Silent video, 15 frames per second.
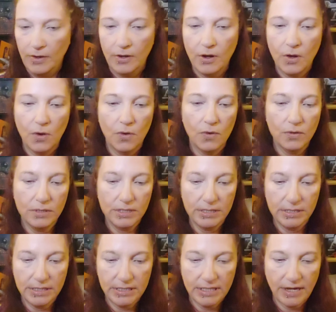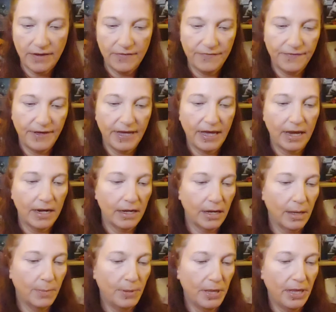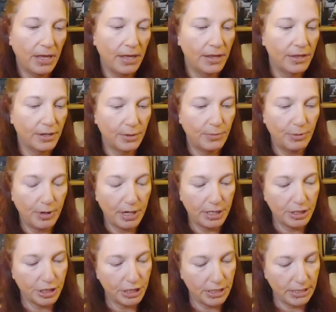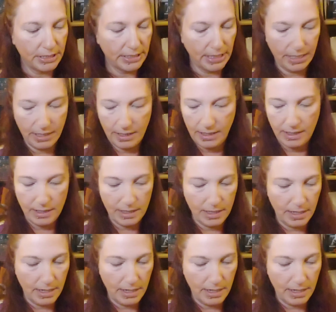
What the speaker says: nose and stuff, I got a couple of other brushes here.